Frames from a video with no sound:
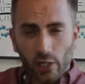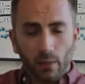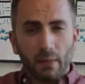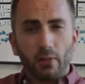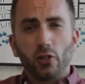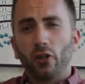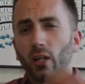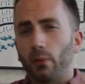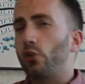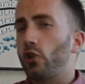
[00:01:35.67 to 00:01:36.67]
I mean, when you're in
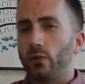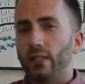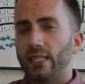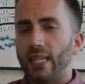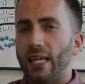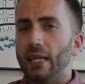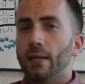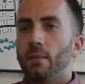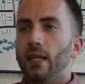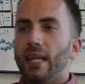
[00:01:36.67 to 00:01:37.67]
commercial real estate,
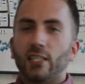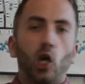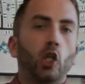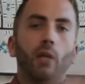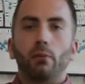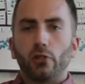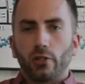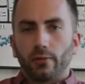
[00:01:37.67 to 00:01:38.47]
it's all numbers.